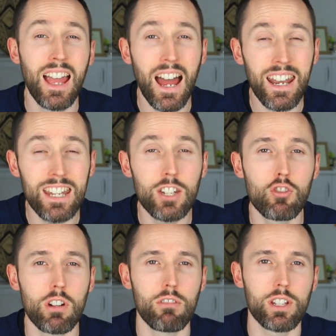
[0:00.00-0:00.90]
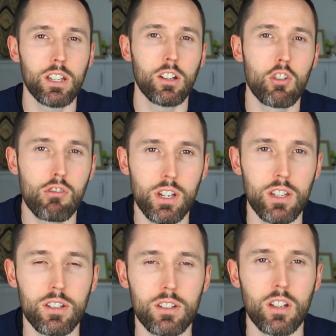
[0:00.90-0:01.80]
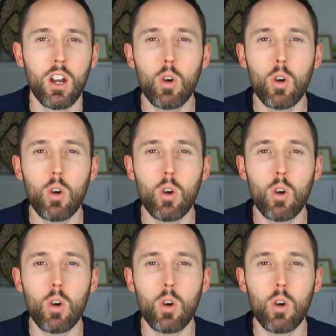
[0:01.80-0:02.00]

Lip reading: and injury risk increased.